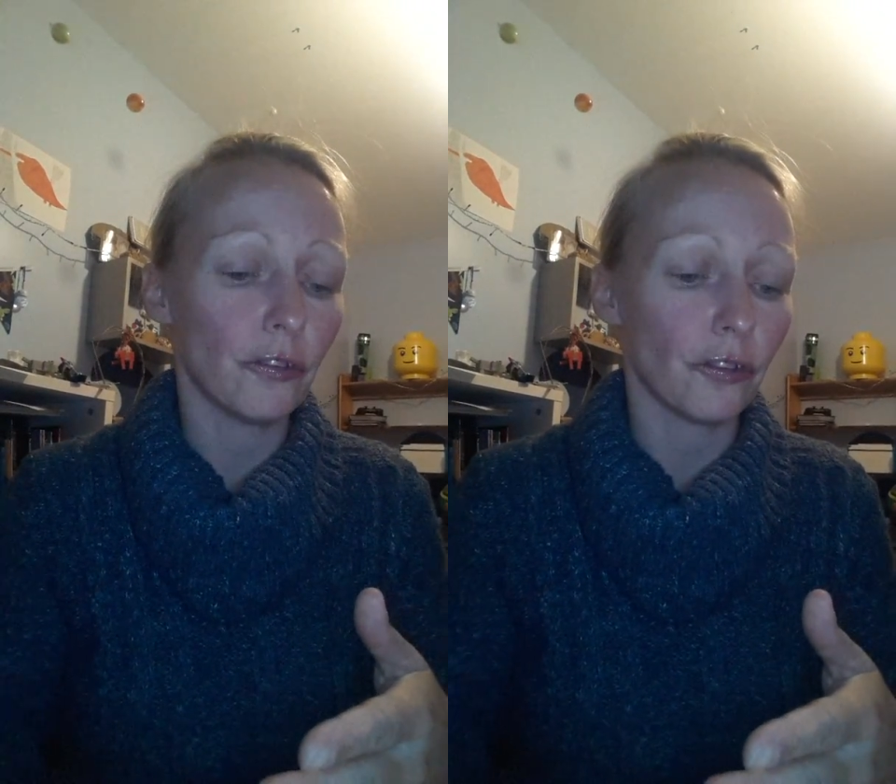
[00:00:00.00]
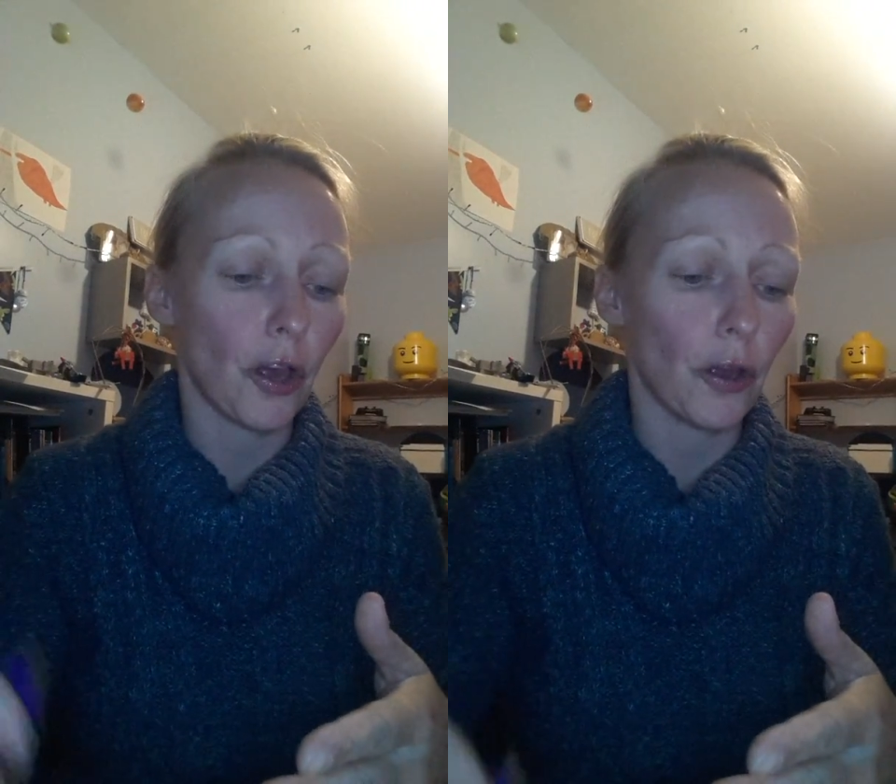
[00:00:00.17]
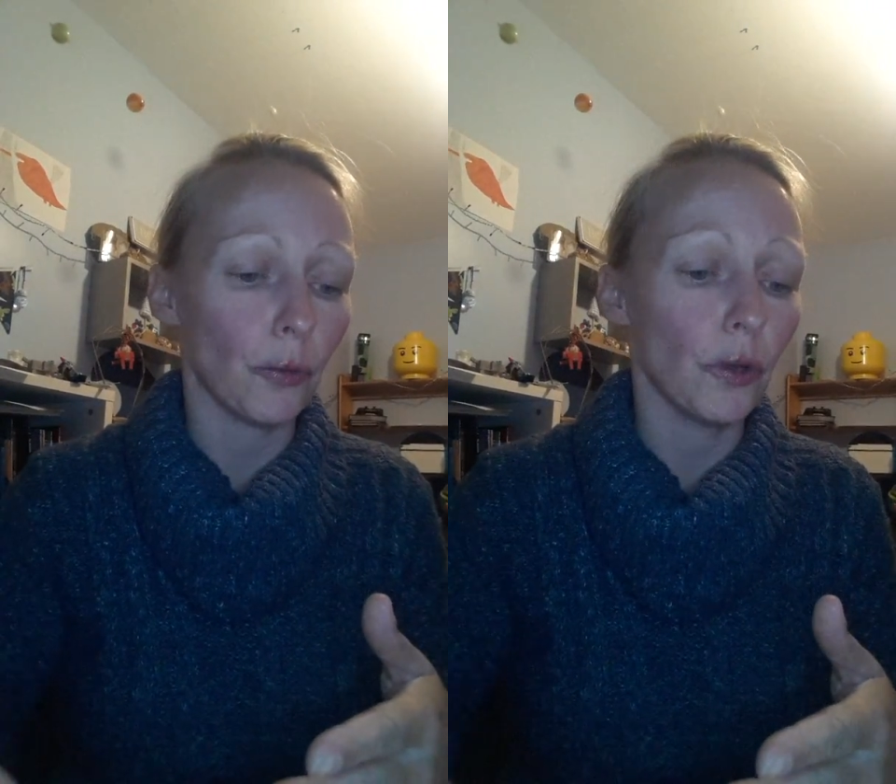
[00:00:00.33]

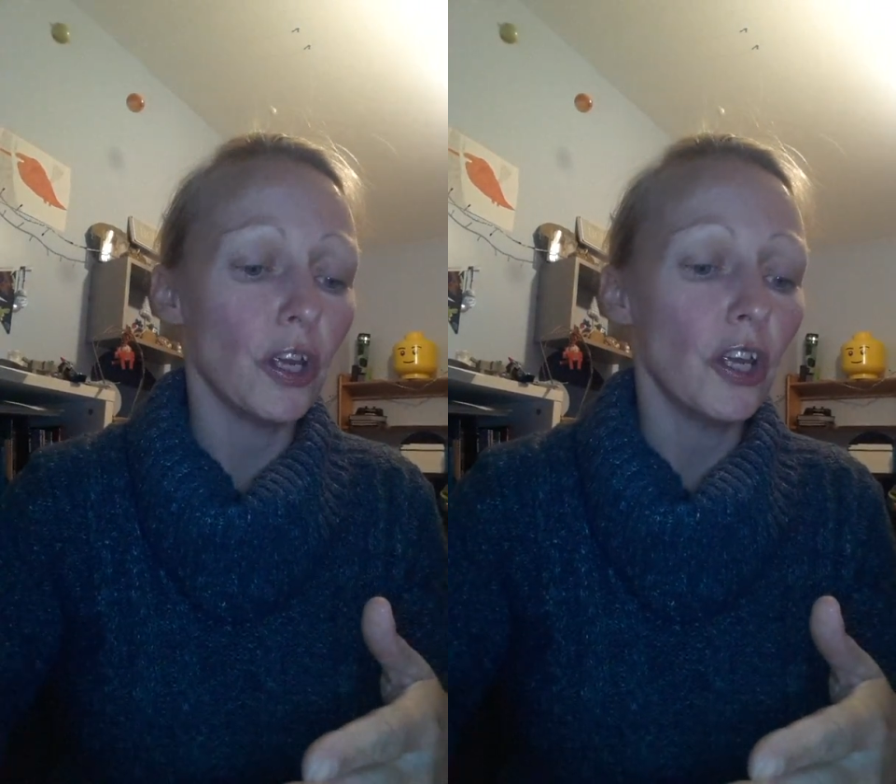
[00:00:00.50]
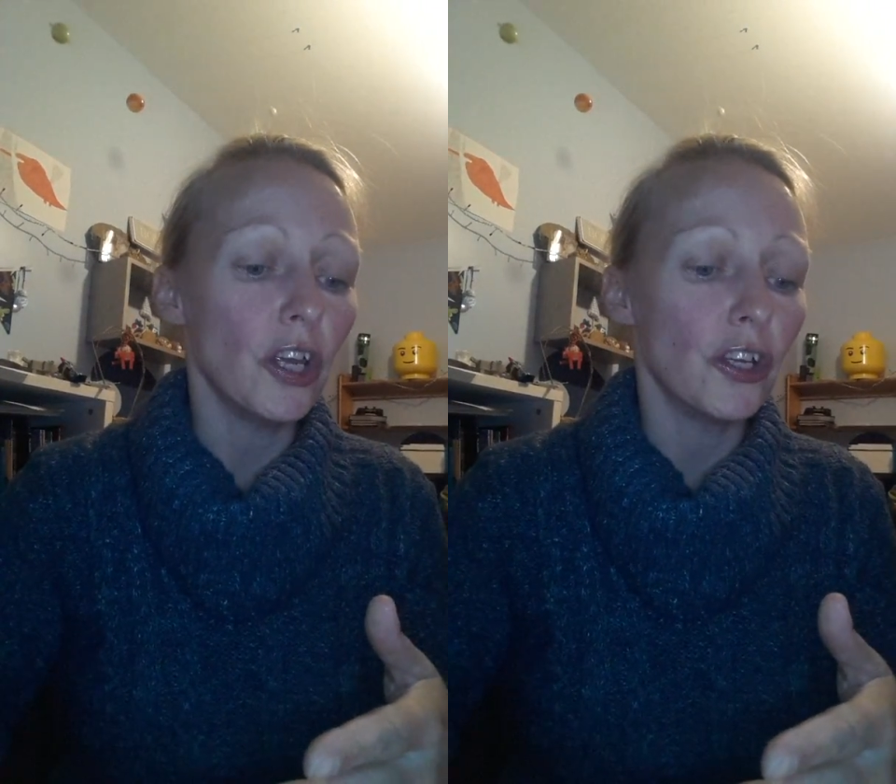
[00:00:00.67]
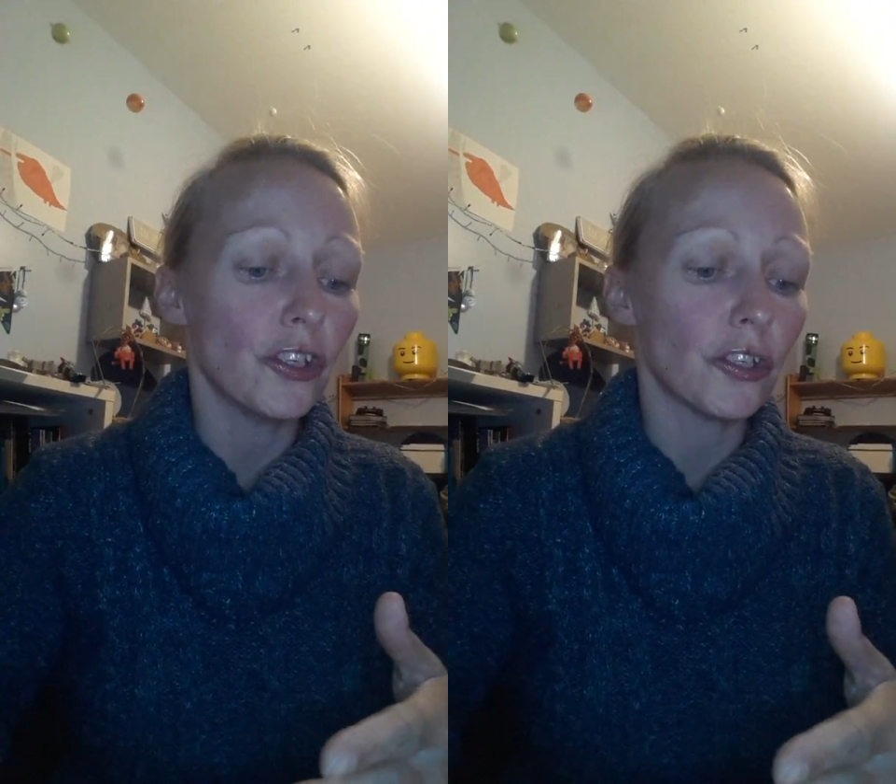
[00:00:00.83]
So
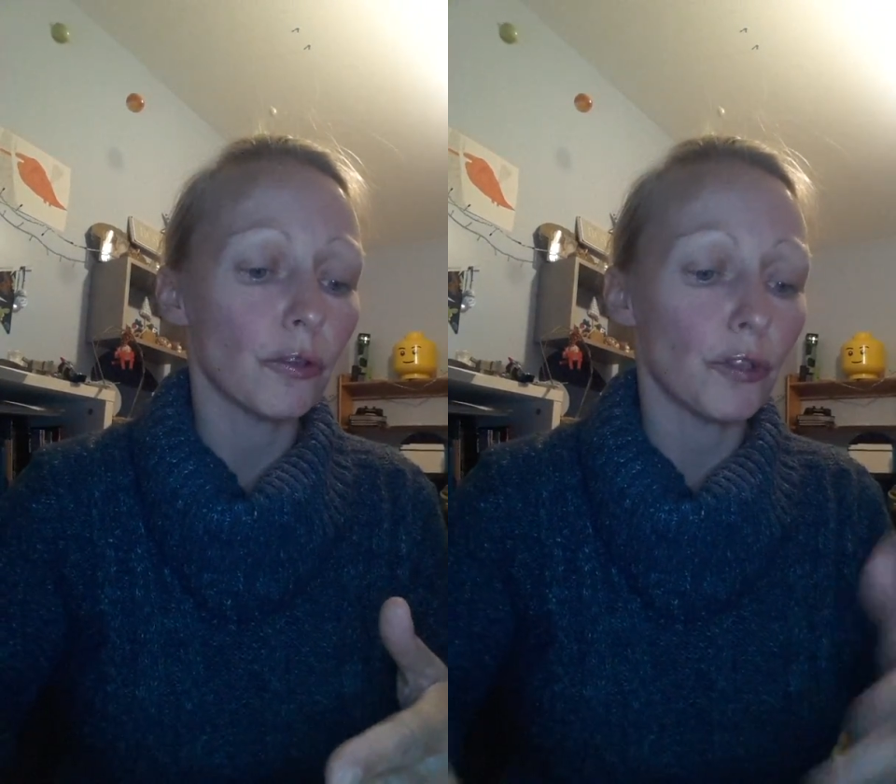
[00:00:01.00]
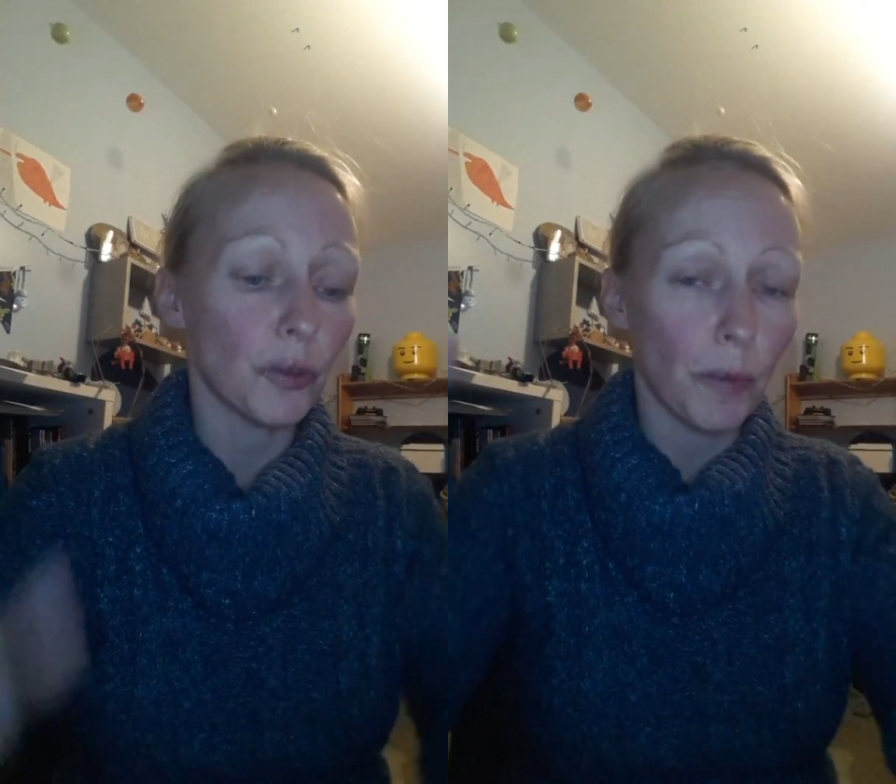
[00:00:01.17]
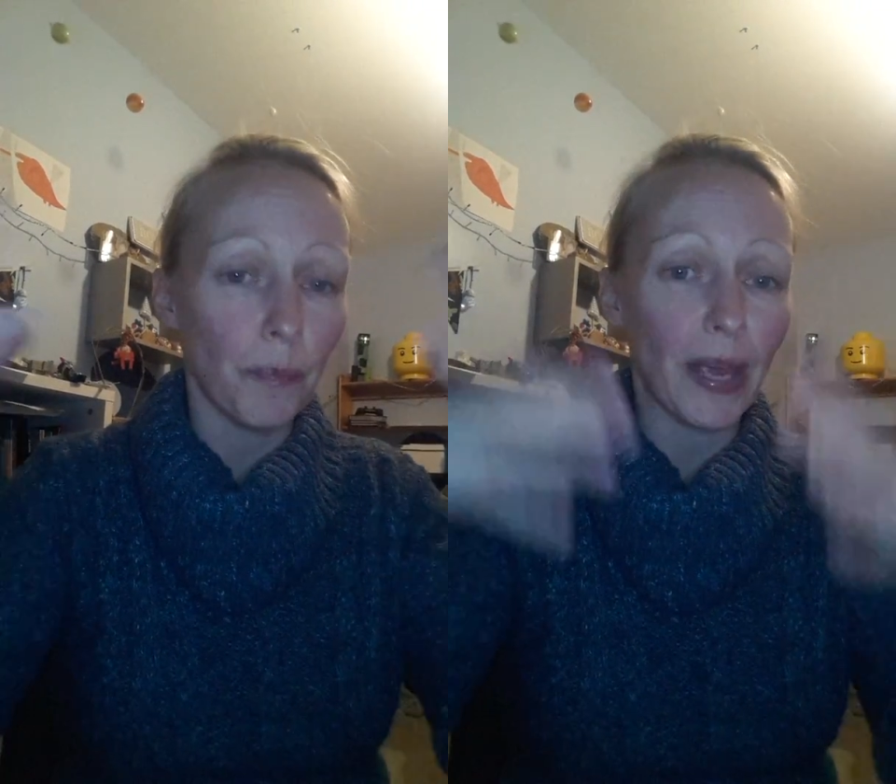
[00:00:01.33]
she'll
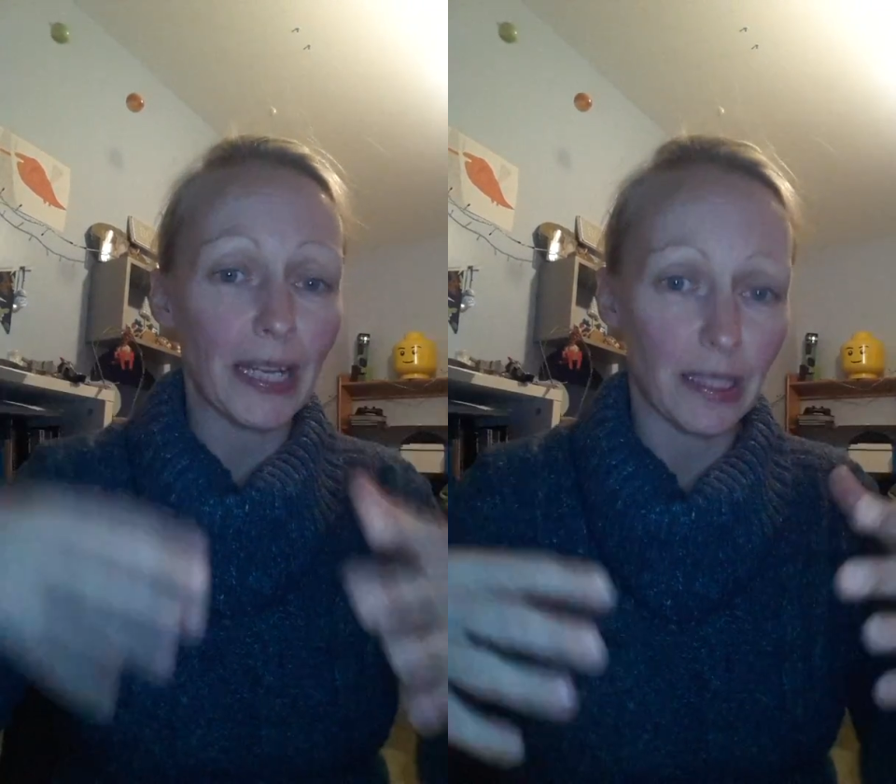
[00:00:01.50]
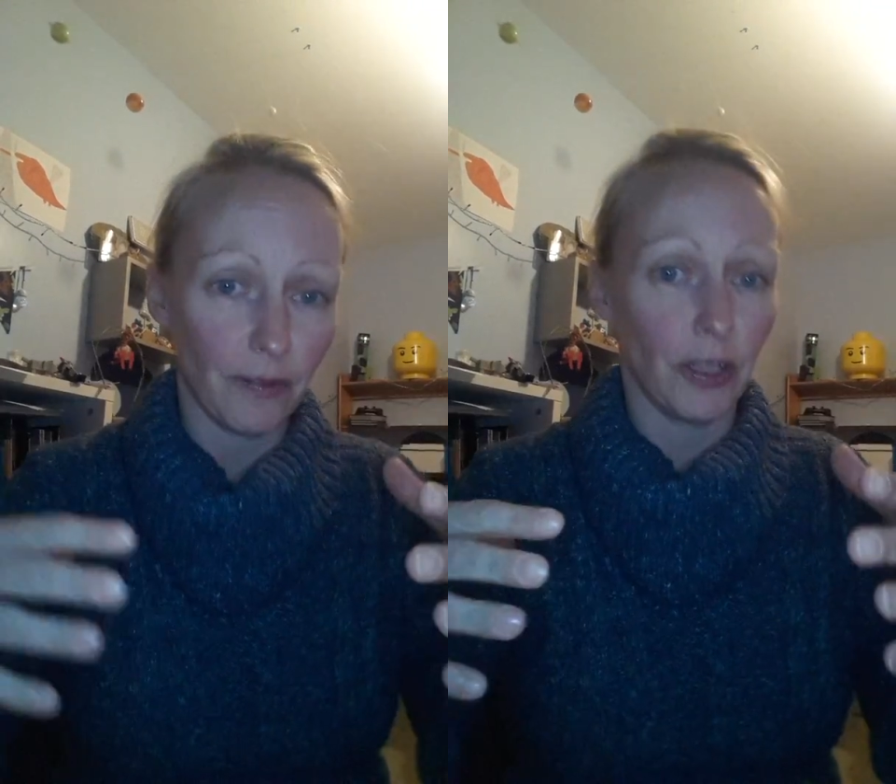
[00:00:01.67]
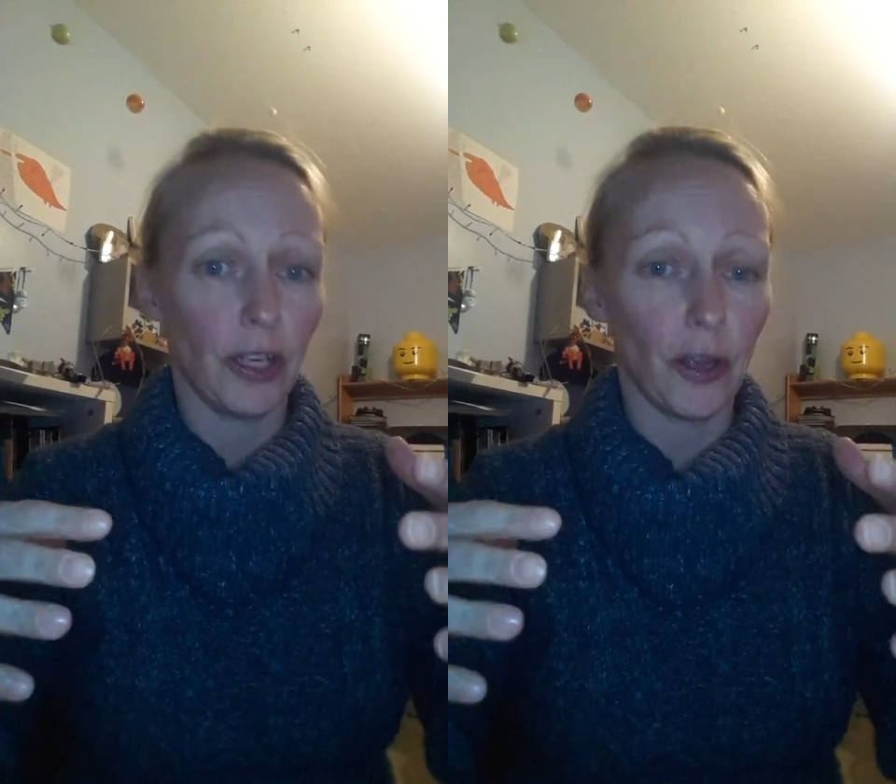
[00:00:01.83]
do a
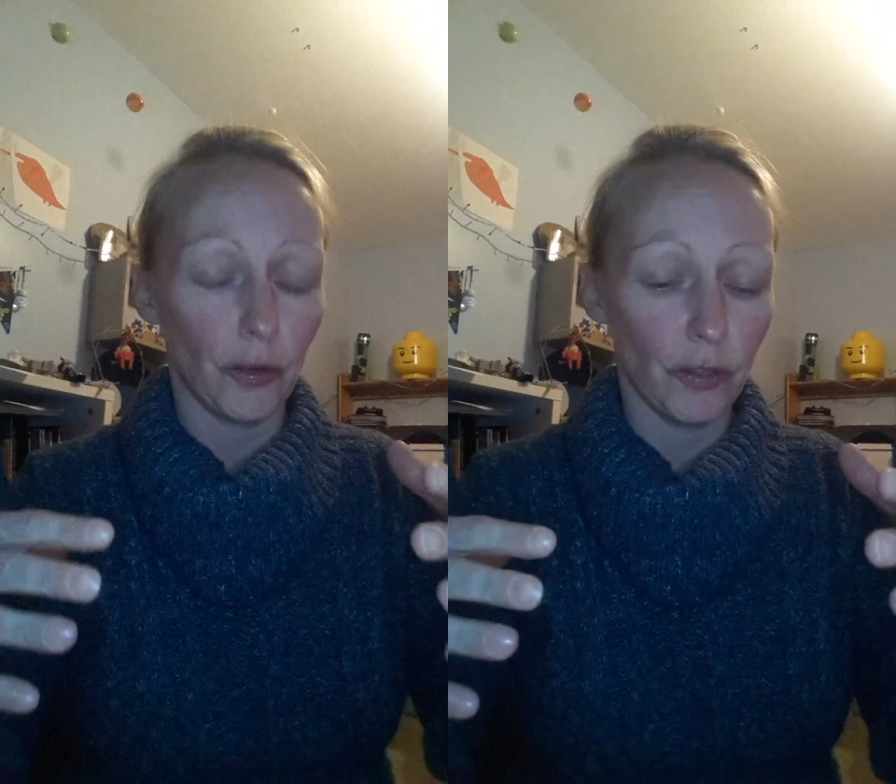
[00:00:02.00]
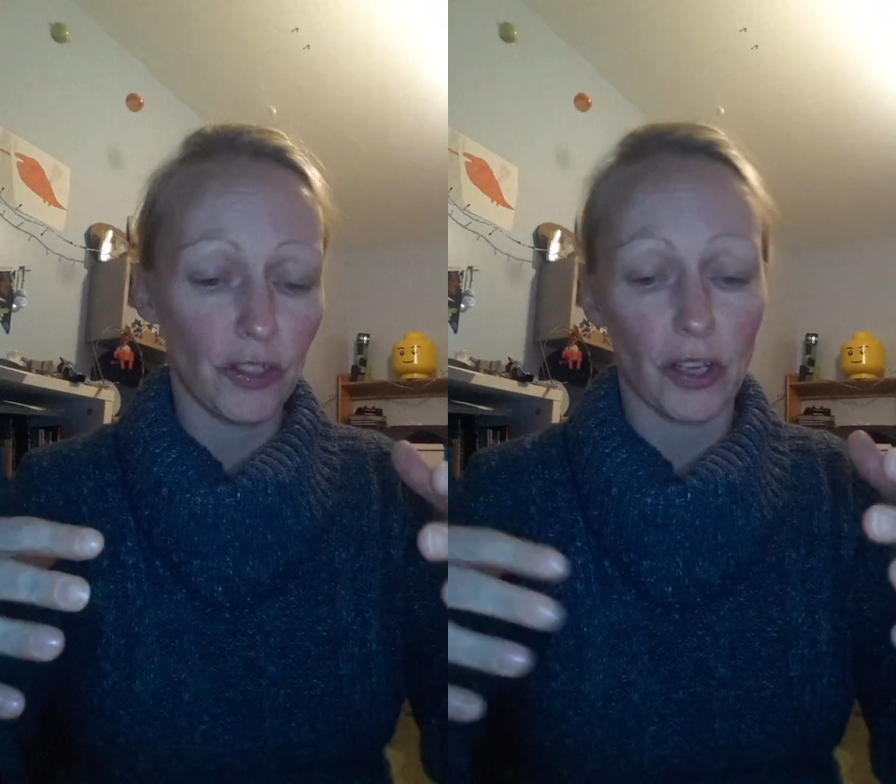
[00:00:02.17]
base video,